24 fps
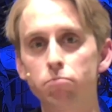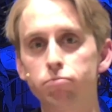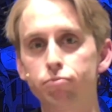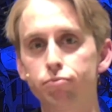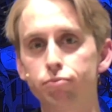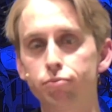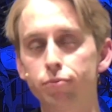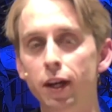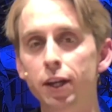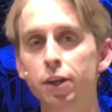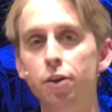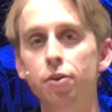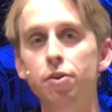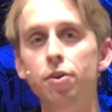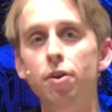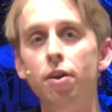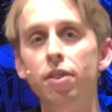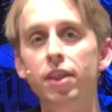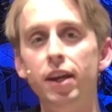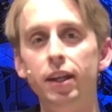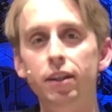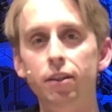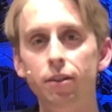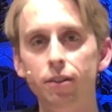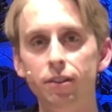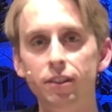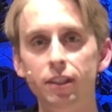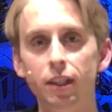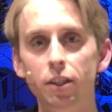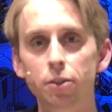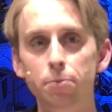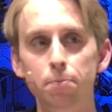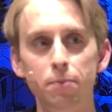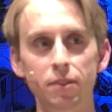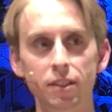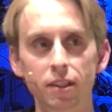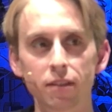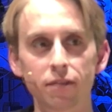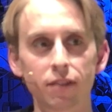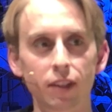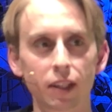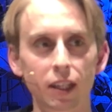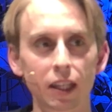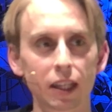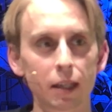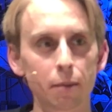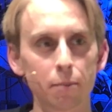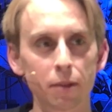I don't know that hotel
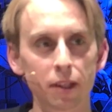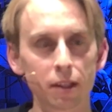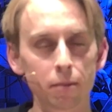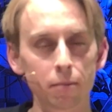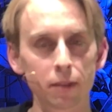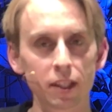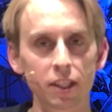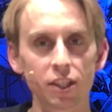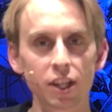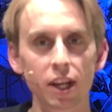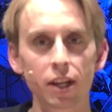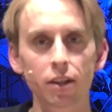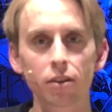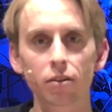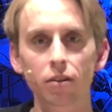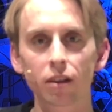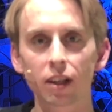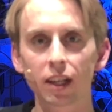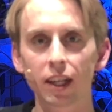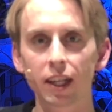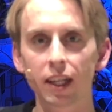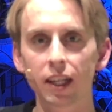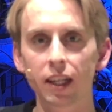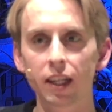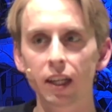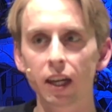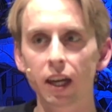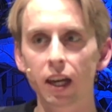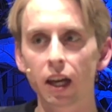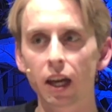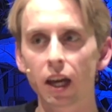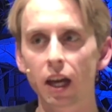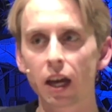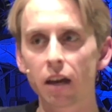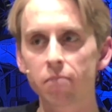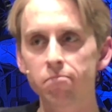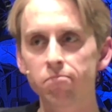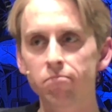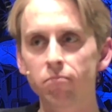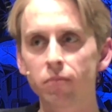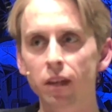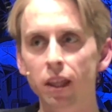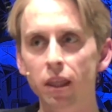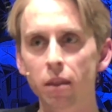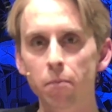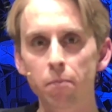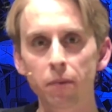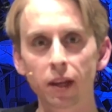specifically, but I mean generally um,
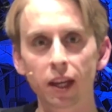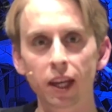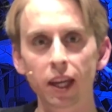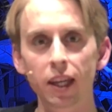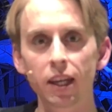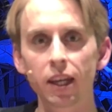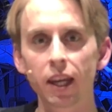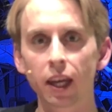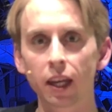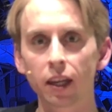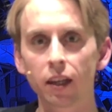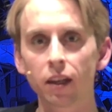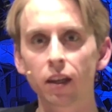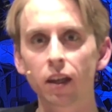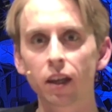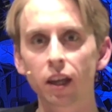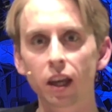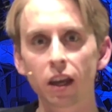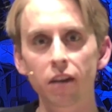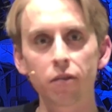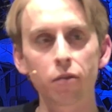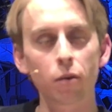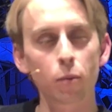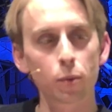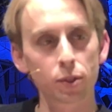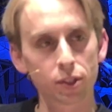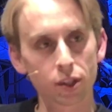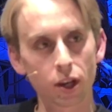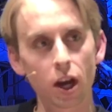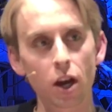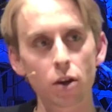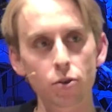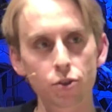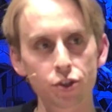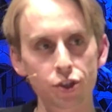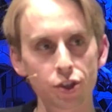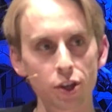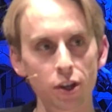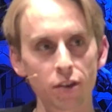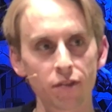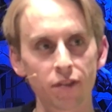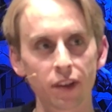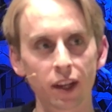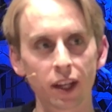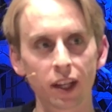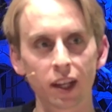in the beginning, if I was couch surfing,